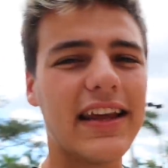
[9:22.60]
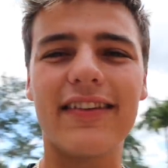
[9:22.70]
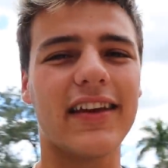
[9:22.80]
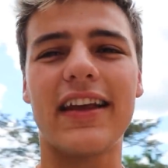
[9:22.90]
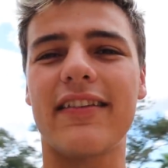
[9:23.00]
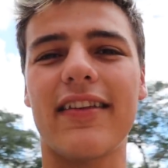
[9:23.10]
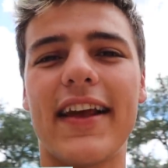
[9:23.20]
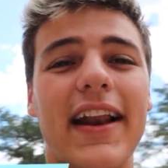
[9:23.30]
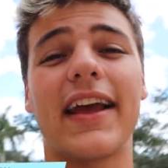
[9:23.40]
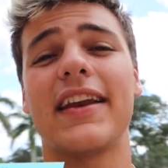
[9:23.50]
easily
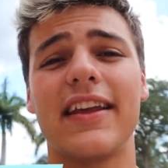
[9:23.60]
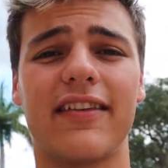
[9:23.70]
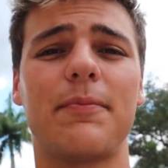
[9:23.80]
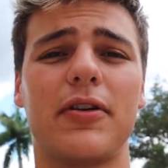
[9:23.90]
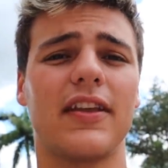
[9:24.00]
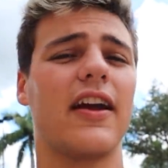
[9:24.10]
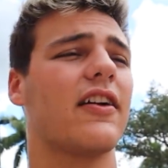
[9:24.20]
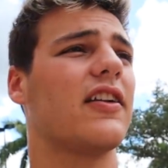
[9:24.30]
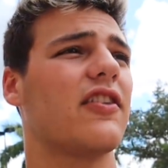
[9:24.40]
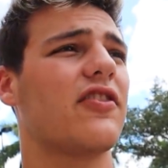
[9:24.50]
insulate it. I can easily put the air
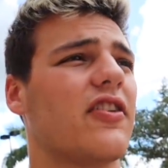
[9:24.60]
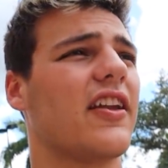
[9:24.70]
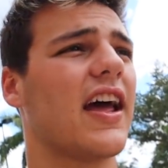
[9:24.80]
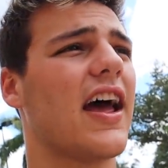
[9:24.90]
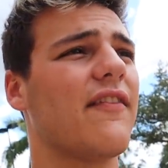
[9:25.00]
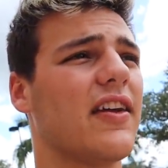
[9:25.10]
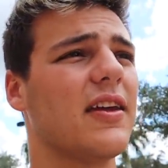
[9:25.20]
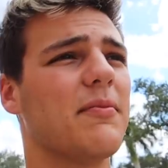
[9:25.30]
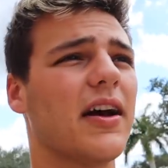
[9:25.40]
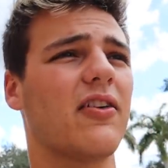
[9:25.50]
conditioner that I have
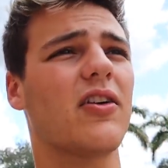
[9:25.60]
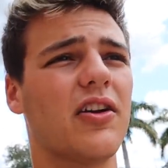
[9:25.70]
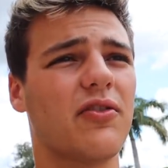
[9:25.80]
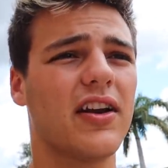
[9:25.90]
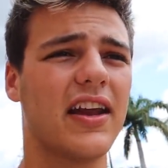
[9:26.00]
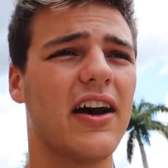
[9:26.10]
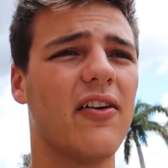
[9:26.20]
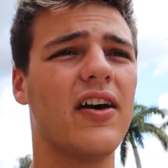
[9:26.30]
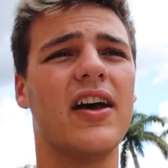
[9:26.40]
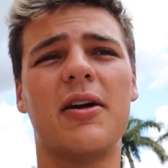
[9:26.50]
in my garage right
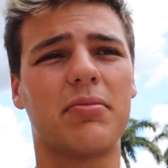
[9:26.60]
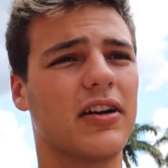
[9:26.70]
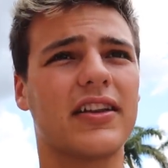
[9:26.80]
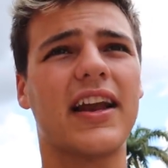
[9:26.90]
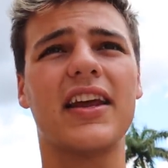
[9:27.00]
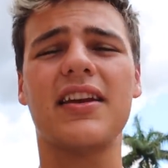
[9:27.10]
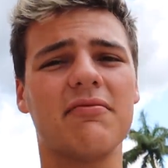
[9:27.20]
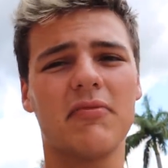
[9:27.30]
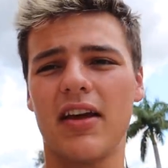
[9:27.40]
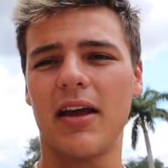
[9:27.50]
now, plug that
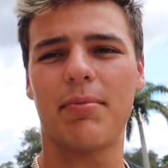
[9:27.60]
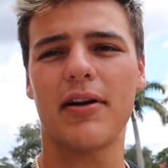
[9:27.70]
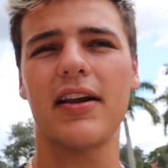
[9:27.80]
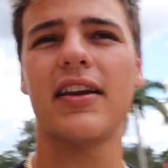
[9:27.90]
in, and put it